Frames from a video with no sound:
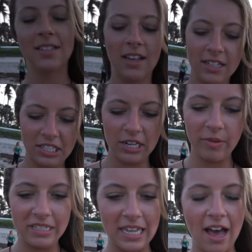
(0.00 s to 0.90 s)
Actually, it
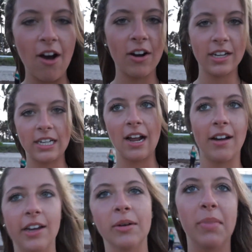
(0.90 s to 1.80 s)
wasn't that hard to get
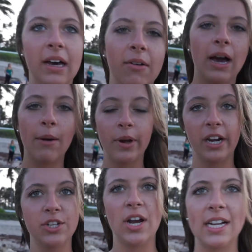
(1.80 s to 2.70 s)
out here, but we're
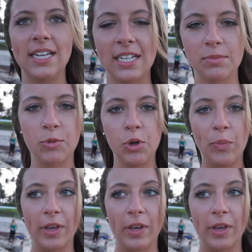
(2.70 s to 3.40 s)
gonna try and take some cool